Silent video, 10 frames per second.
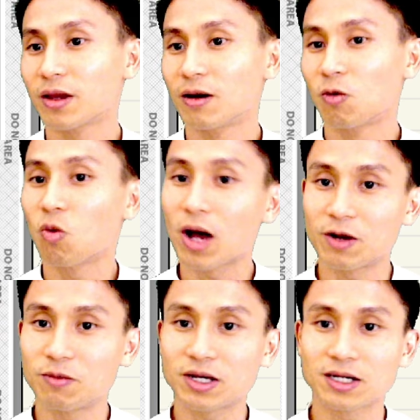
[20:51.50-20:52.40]

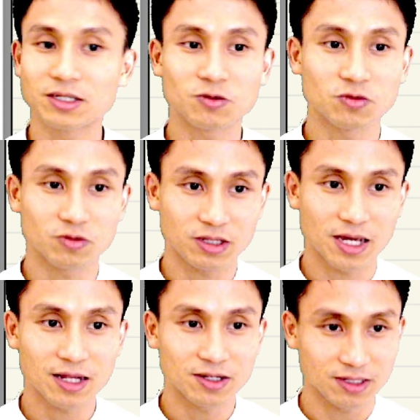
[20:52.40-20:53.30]
1 because,
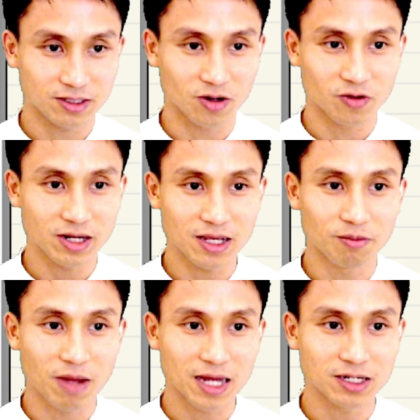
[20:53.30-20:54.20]
yeah, this is already a
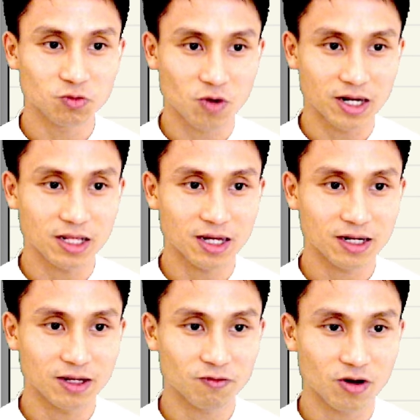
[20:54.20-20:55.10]
minus 1 here
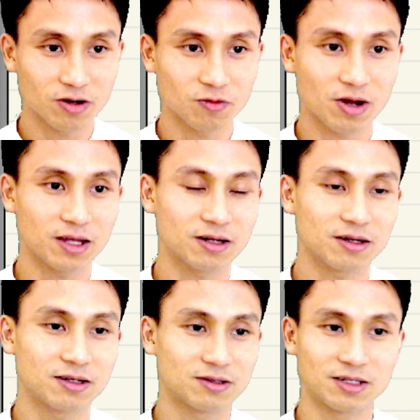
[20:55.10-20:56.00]
in front, right?
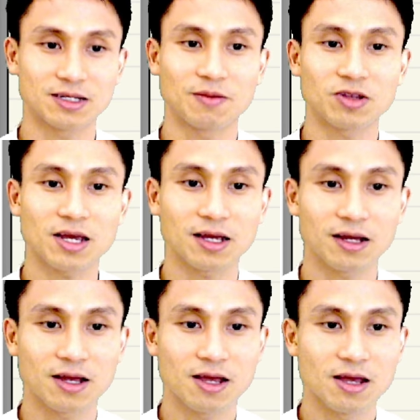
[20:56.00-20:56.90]
It's the same thing.
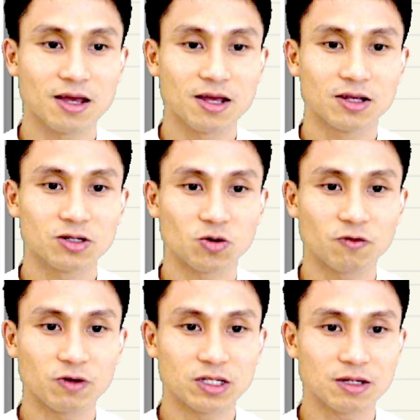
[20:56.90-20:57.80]
So if
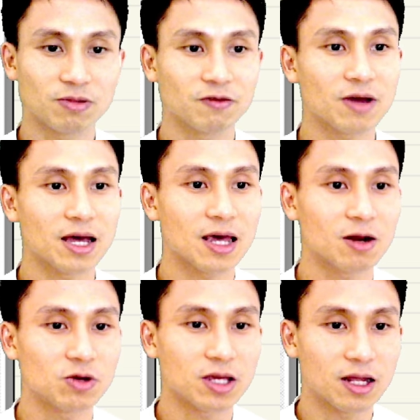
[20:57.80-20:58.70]
we simplify that,
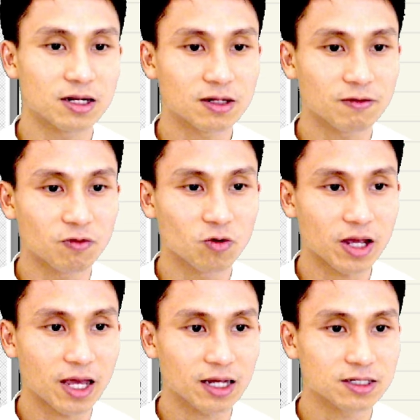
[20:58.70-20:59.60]
we get
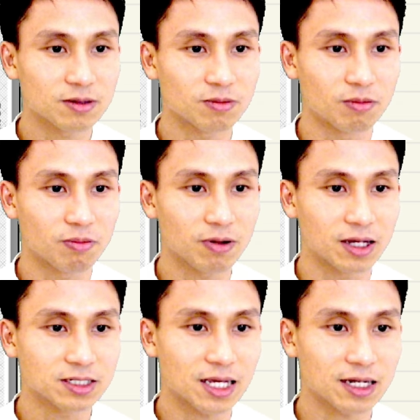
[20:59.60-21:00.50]
4x
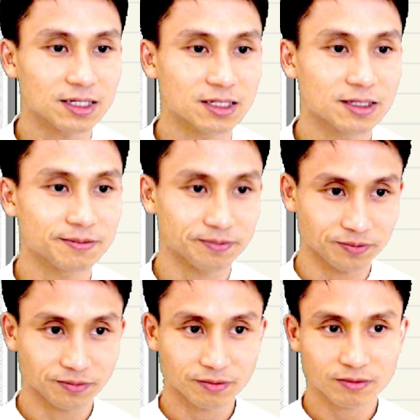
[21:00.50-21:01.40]
plus x,
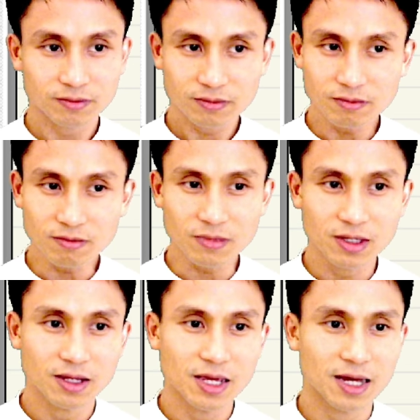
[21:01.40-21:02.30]

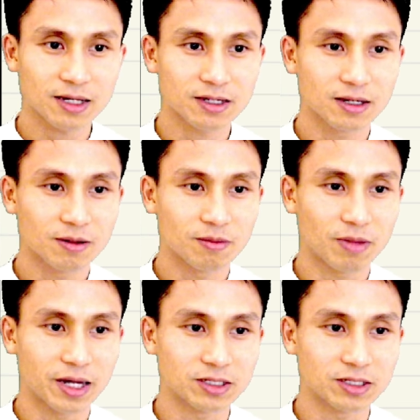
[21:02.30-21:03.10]
yeah, minus